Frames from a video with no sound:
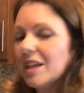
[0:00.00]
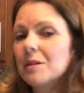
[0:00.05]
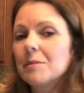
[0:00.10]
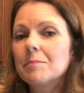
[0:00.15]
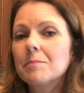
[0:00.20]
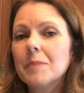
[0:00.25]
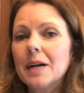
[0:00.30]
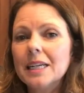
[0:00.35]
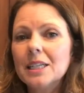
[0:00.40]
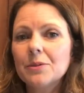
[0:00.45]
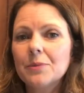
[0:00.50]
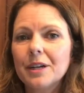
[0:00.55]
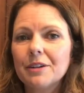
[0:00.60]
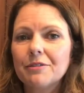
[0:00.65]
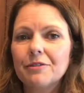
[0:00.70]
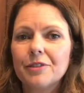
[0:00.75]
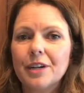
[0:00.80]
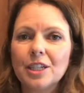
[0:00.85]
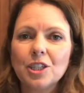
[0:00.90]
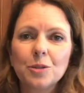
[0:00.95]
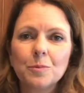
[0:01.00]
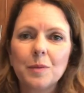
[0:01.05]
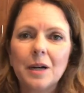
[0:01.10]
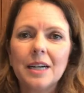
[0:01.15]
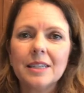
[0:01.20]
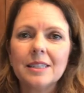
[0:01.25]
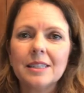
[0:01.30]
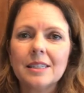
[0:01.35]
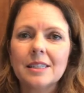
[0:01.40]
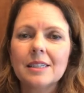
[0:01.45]
By the way, fresh
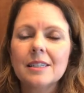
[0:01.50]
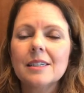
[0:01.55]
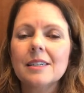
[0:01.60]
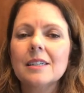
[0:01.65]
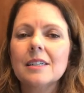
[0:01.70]
pasta